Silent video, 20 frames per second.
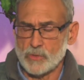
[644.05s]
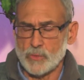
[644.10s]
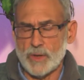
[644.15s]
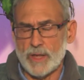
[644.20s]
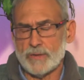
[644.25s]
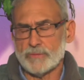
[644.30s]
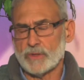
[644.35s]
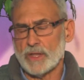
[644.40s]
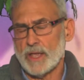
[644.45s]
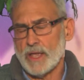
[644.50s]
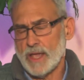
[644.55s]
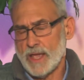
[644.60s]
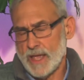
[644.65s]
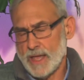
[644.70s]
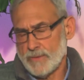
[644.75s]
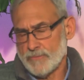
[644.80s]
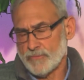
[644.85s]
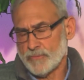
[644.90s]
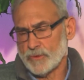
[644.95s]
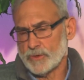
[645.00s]
or we have to
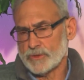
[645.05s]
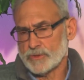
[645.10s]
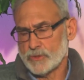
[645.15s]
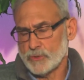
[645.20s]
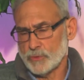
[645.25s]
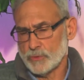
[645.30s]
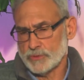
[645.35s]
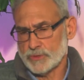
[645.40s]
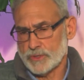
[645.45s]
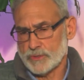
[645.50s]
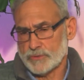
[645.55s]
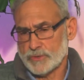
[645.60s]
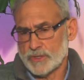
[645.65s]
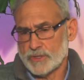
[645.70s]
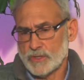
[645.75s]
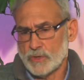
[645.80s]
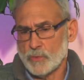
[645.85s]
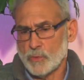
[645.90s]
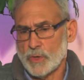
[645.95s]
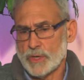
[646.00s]
aim for a school
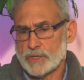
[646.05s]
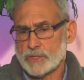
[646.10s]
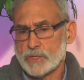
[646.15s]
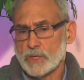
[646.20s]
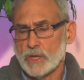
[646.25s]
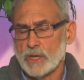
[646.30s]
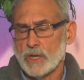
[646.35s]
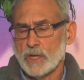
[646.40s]
district in which